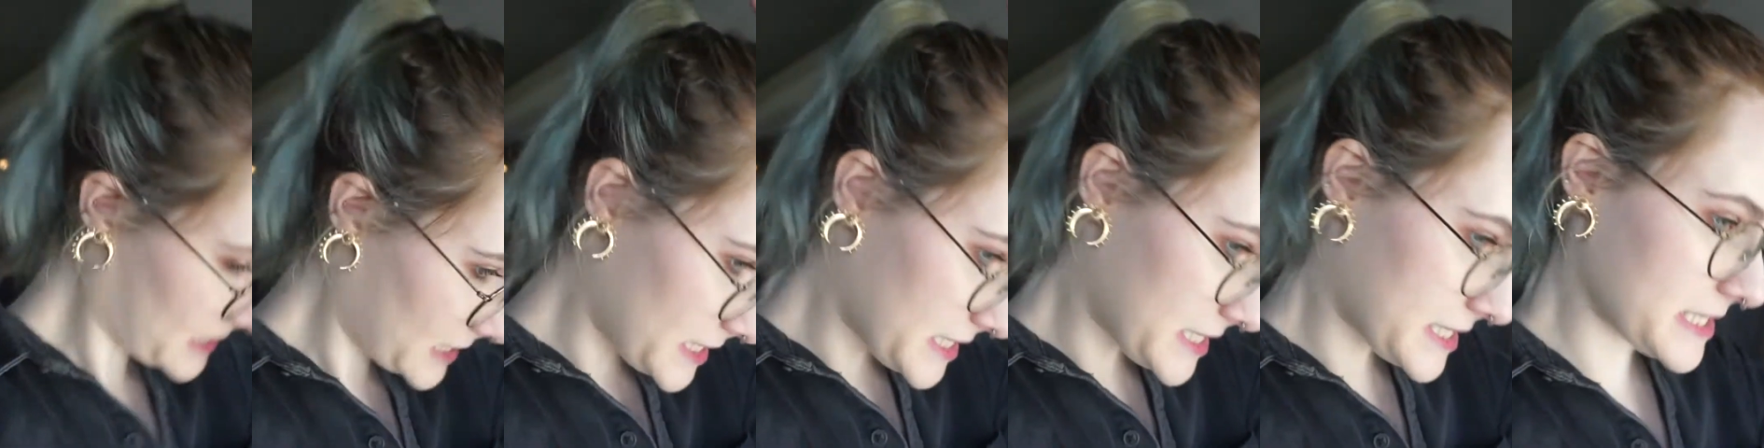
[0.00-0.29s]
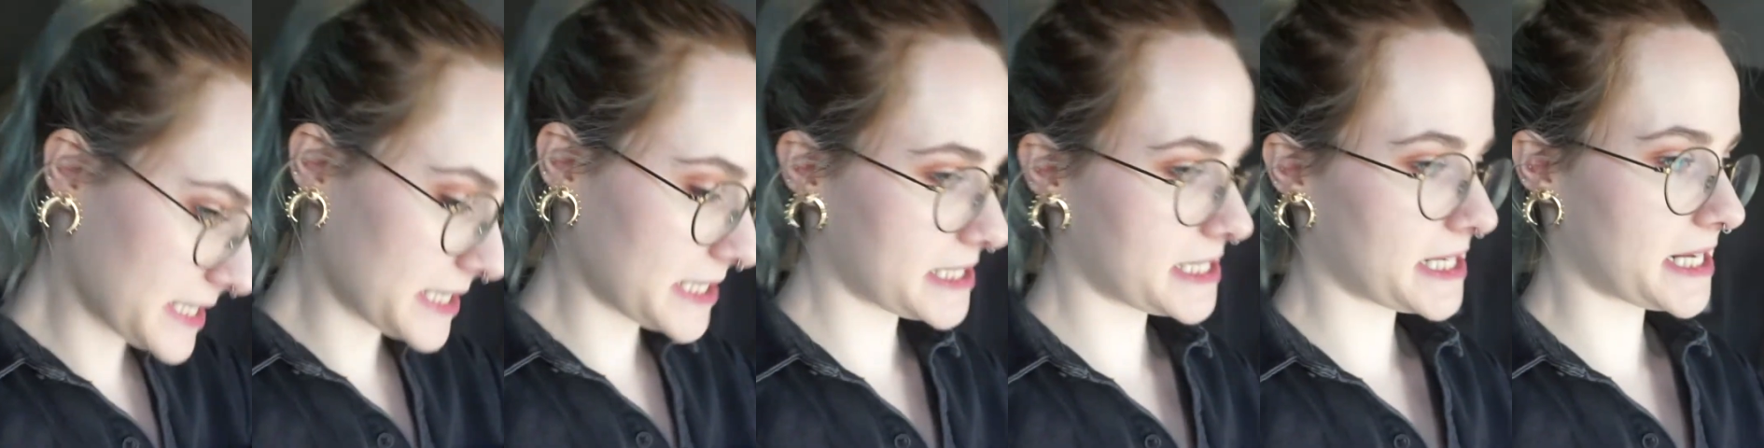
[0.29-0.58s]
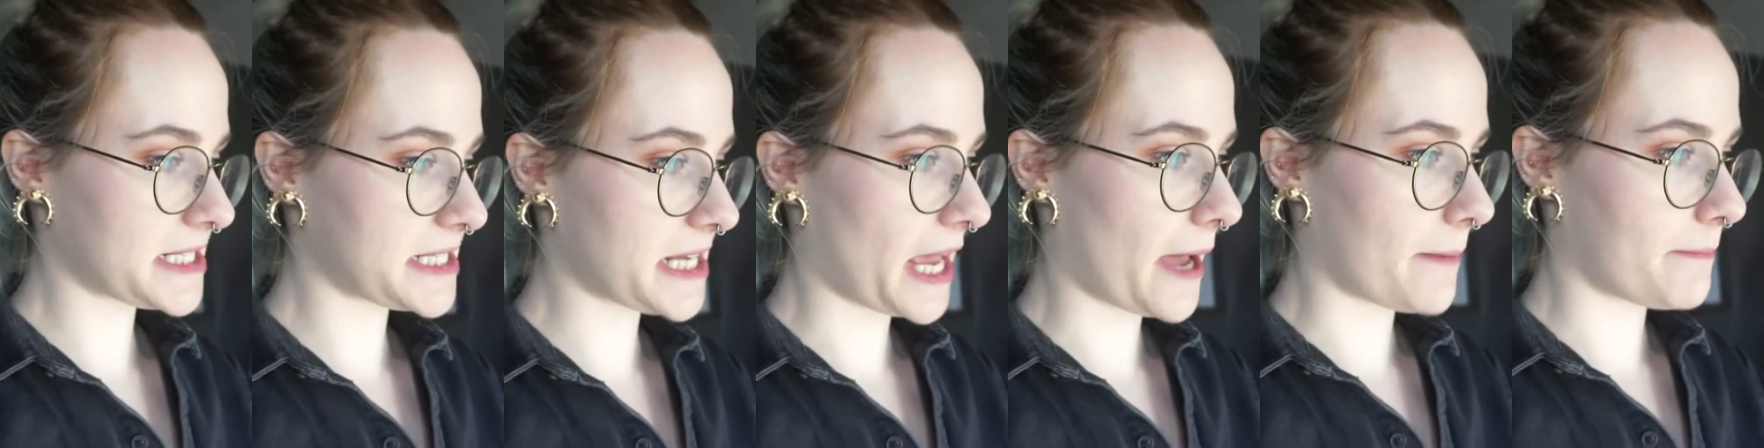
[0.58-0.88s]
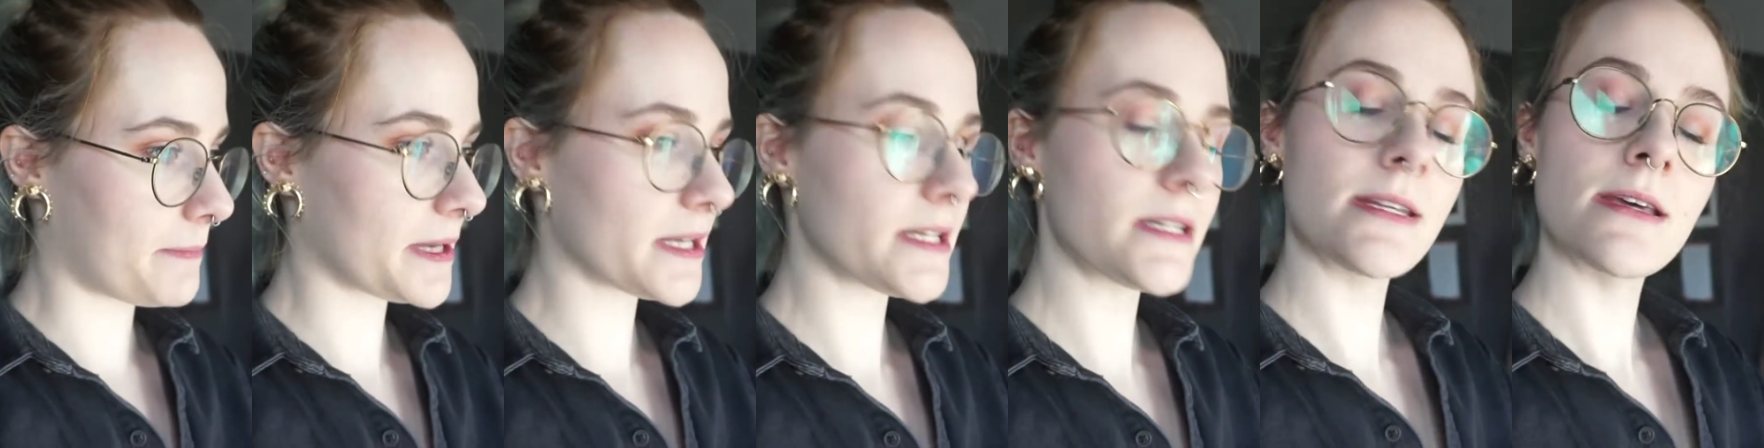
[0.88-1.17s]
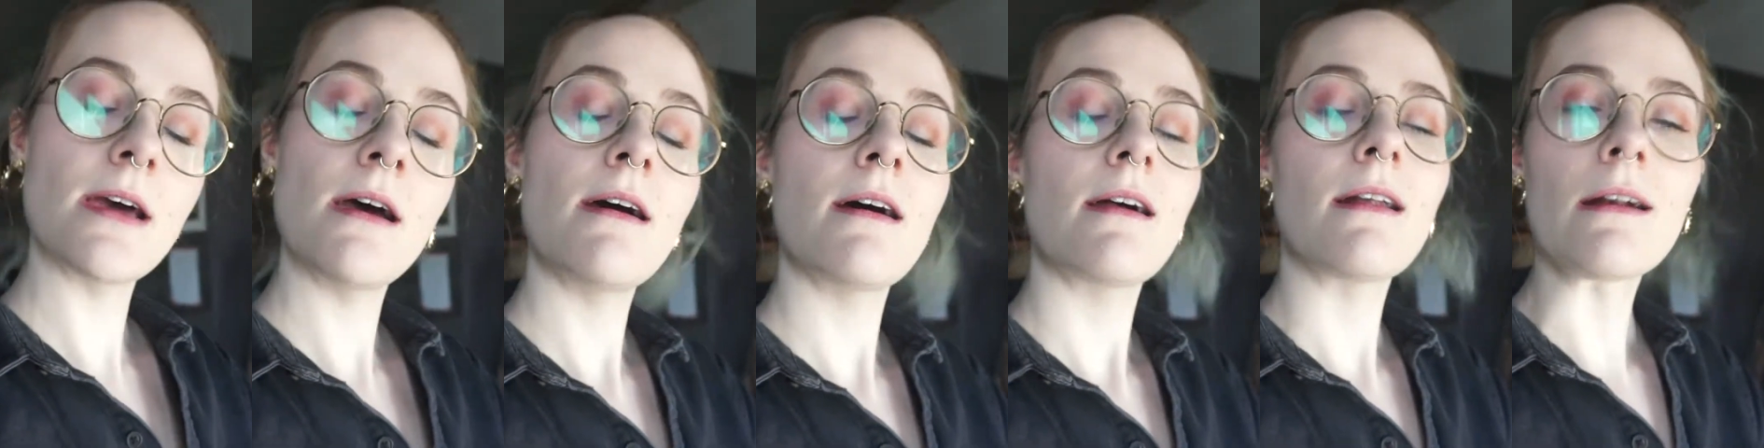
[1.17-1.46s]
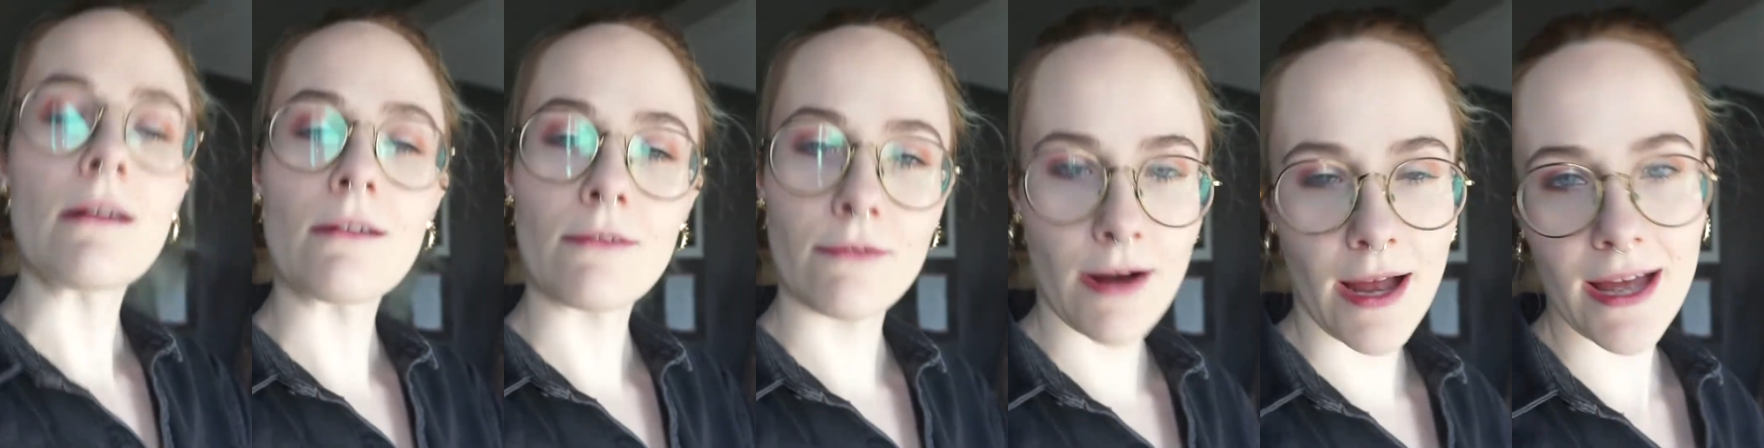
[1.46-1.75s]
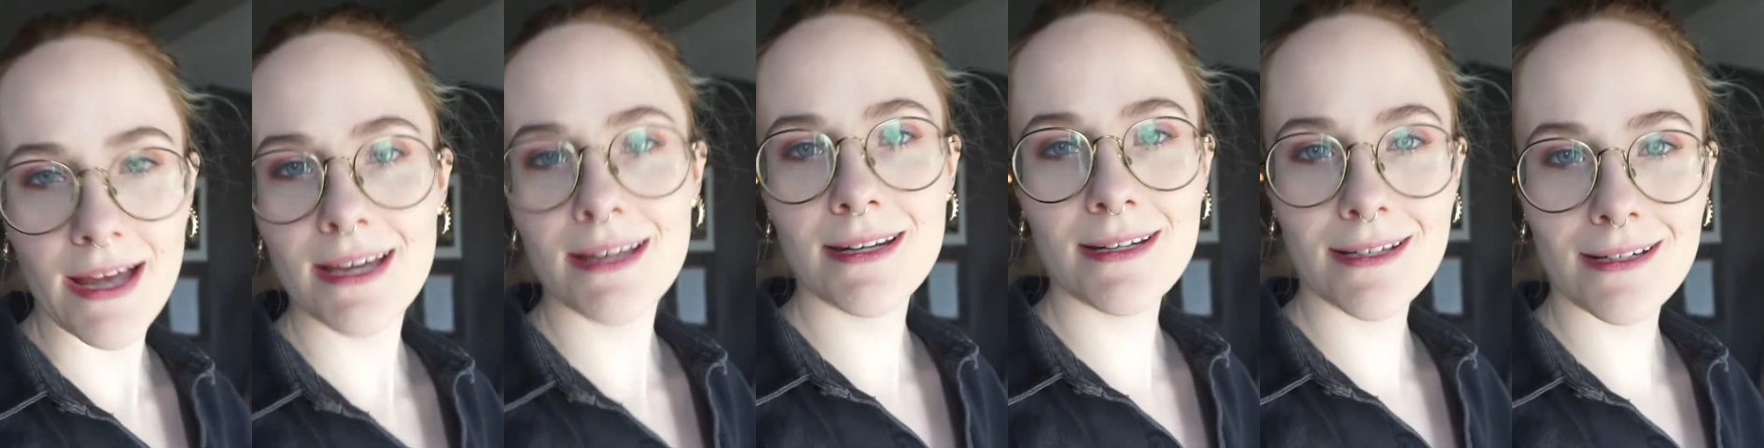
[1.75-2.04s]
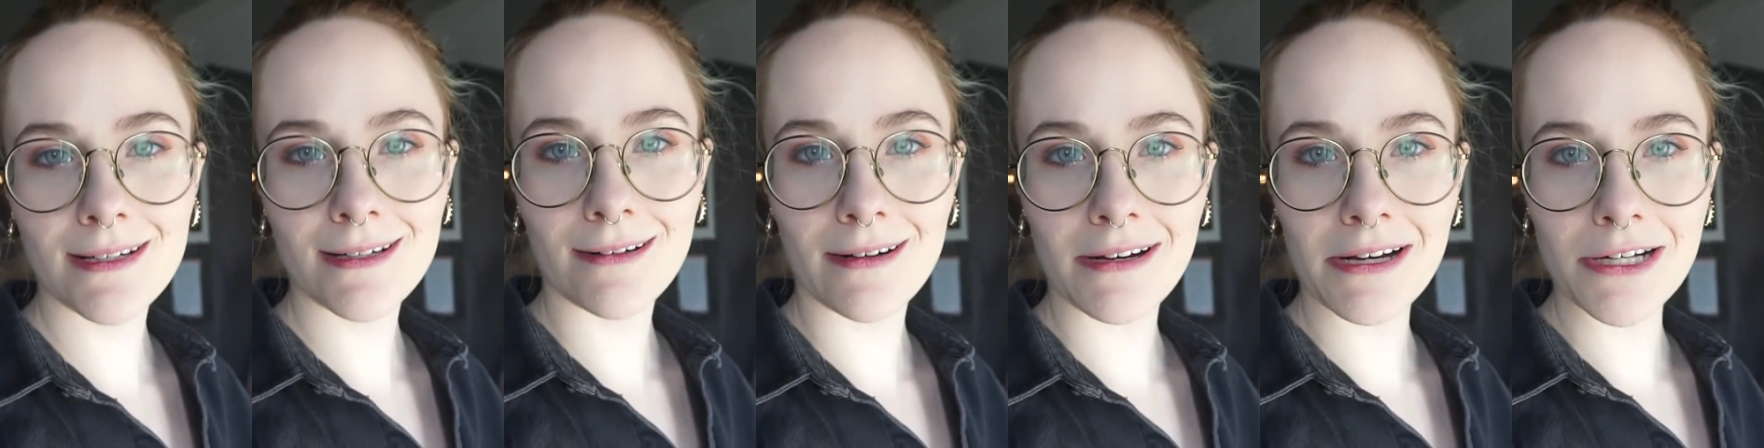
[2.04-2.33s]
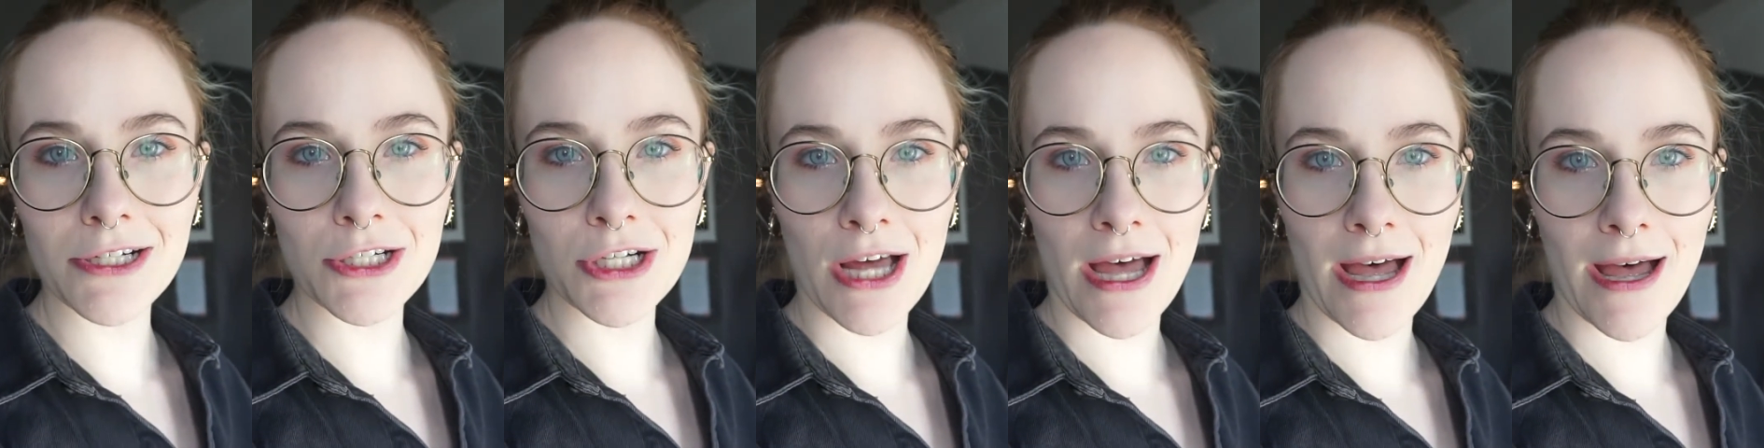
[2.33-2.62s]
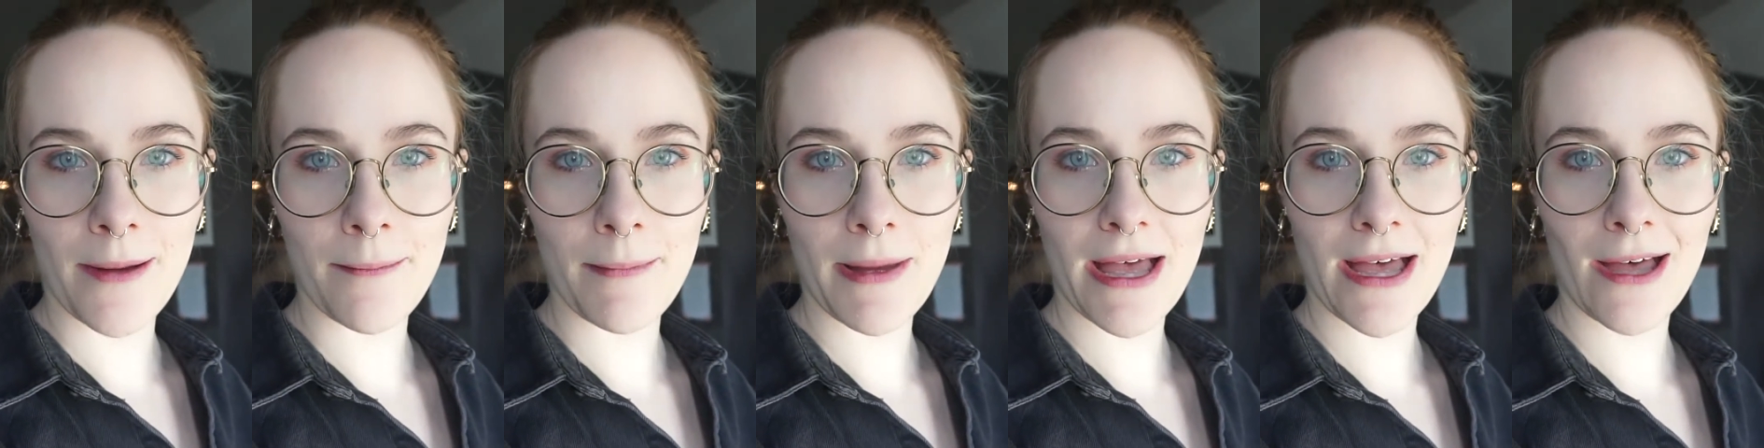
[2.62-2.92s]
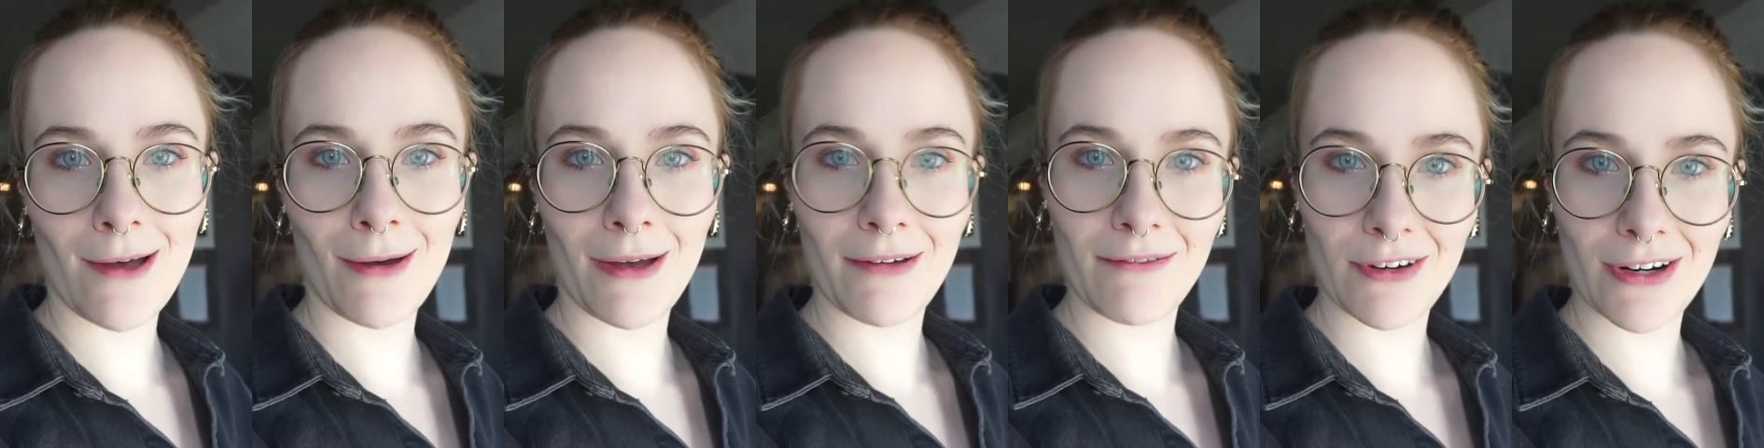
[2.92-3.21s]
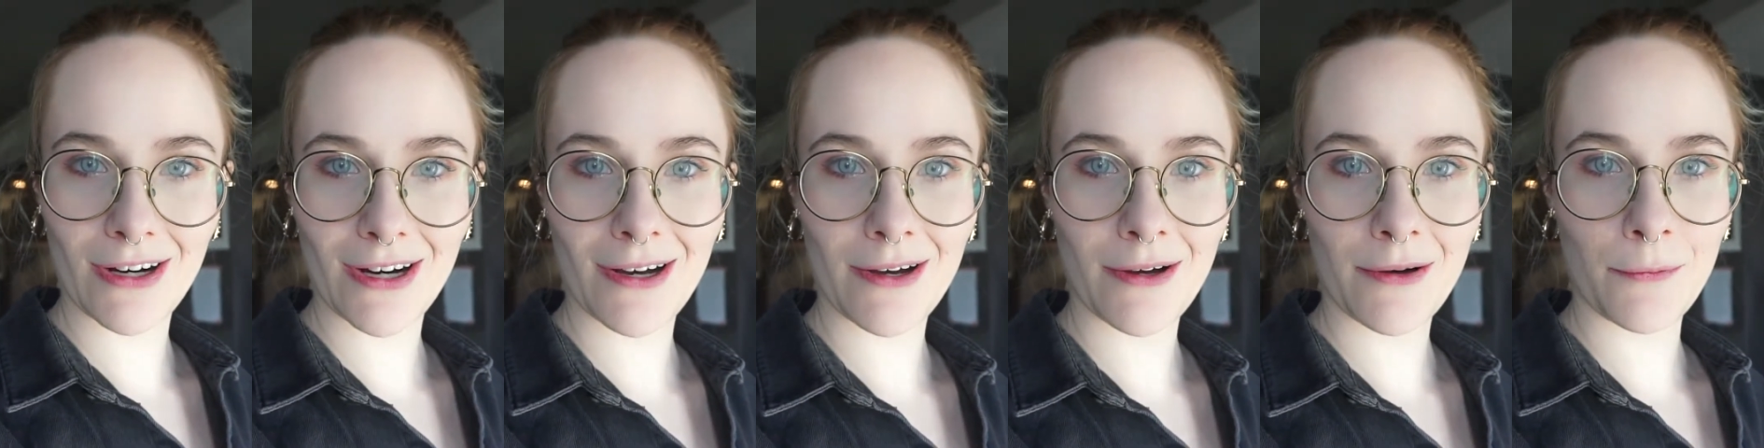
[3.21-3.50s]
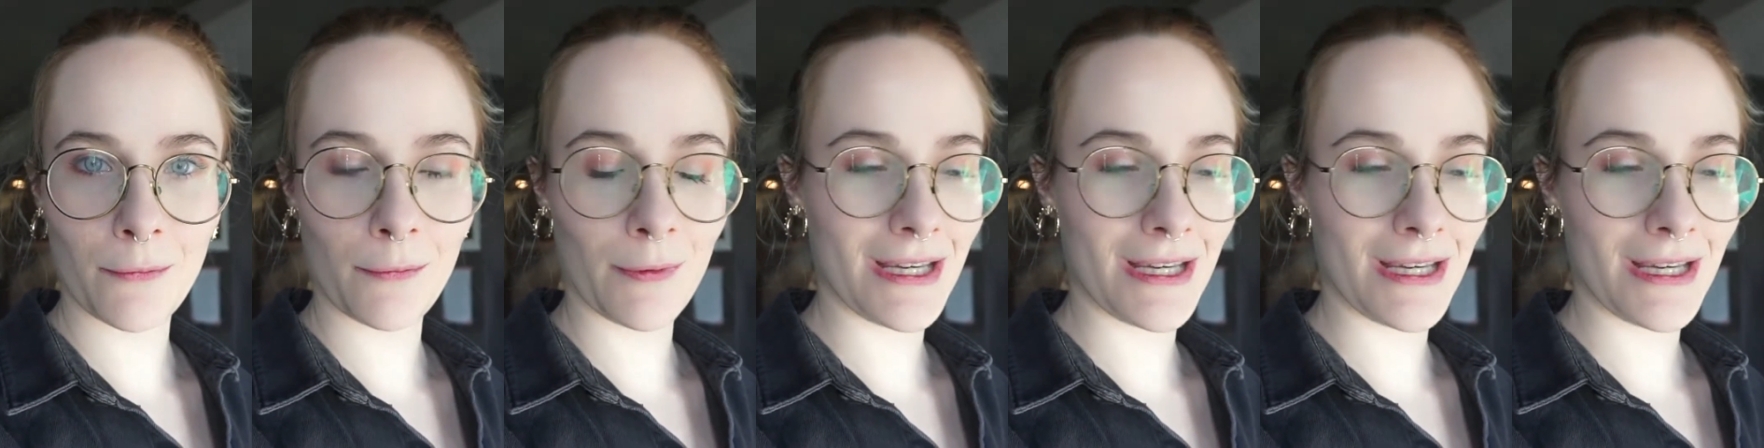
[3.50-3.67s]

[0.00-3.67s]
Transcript: things that's happened. Ryan did a great job, however,